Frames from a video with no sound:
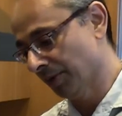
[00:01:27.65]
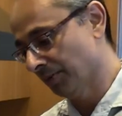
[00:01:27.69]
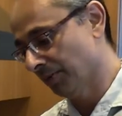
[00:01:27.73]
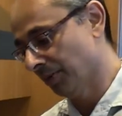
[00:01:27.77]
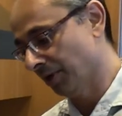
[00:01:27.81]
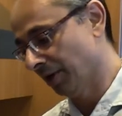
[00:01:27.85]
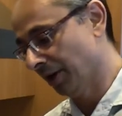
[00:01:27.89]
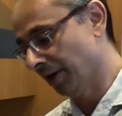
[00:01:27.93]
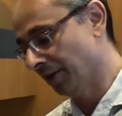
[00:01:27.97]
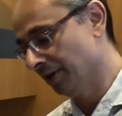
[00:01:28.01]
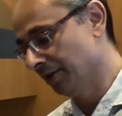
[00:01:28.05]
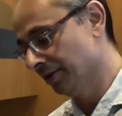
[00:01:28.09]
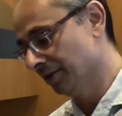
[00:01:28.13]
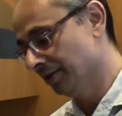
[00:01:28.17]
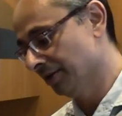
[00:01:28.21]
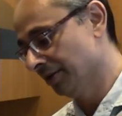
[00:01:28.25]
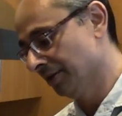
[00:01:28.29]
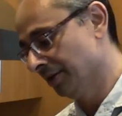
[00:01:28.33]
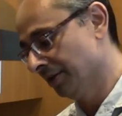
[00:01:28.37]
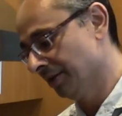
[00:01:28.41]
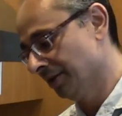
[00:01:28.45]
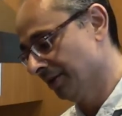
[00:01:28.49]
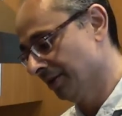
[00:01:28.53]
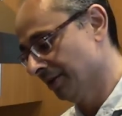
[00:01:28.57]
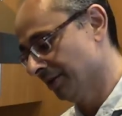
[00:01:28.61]
pot.
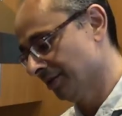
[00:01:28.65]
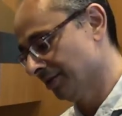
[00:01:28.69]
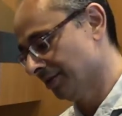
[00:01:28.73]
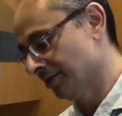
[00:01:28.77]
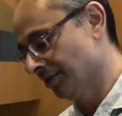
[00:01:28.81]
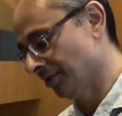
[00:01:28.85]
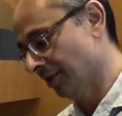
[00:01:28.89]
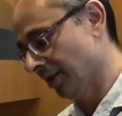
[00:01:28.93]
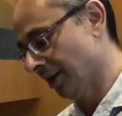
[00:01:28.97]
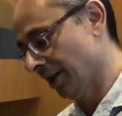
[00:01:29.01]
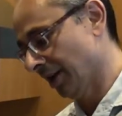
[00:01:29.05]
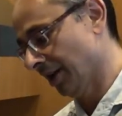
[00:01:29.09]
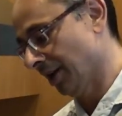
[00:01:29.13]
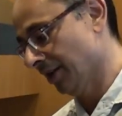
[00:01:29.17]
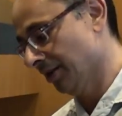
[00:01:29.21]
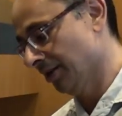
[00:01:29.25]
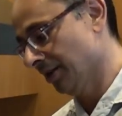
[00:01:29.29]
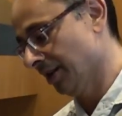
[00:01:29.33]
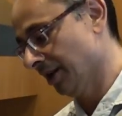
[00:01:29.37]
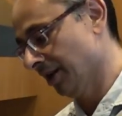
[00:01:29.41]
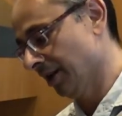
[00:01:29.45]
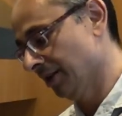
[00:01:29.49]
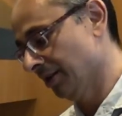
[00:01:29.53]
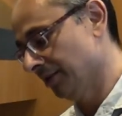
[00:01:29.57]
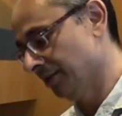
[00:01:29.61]
So I add
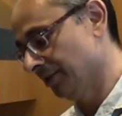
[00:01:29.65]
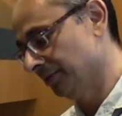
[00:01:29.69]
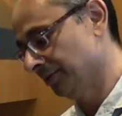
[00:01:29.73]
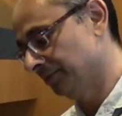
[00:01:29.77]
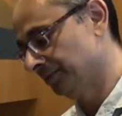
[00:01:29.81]
that.